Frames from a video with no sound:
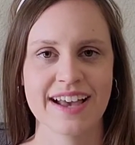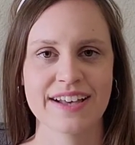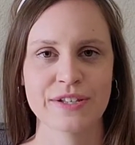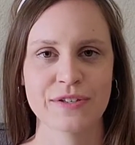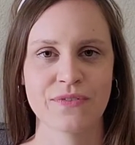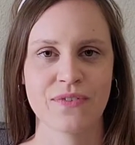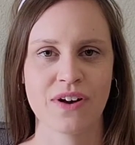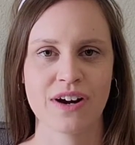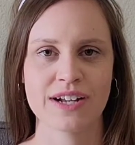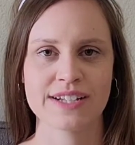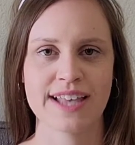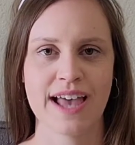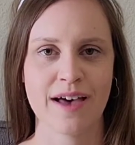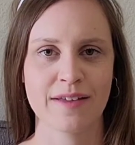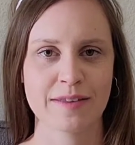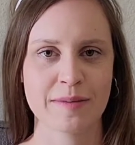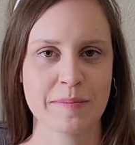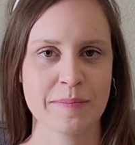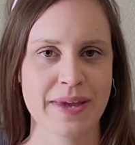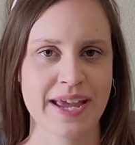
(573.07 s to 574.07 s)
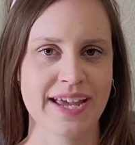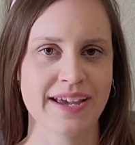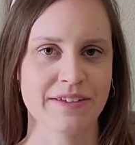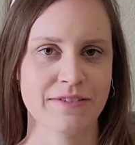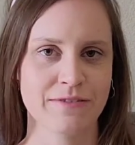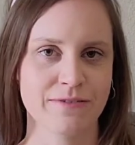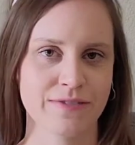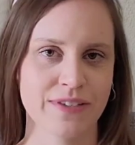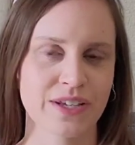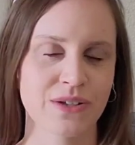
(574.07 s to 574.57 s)
as far as how the
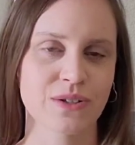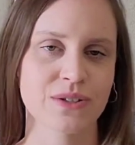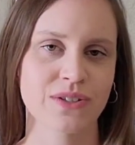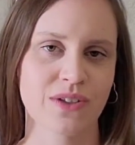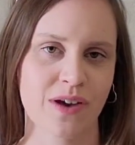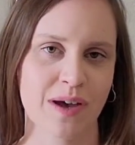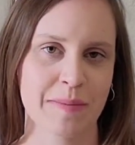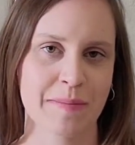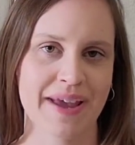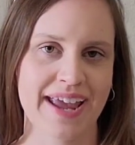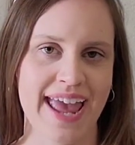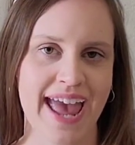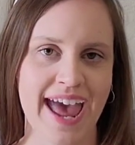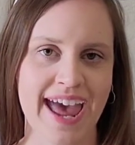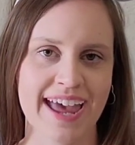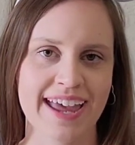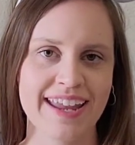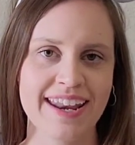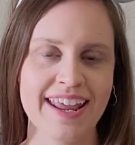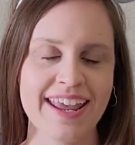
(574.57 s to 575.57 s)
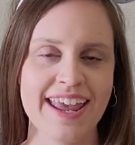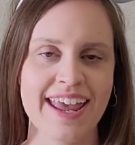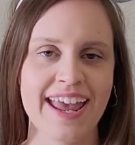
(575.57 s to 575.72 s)
band feels on my head.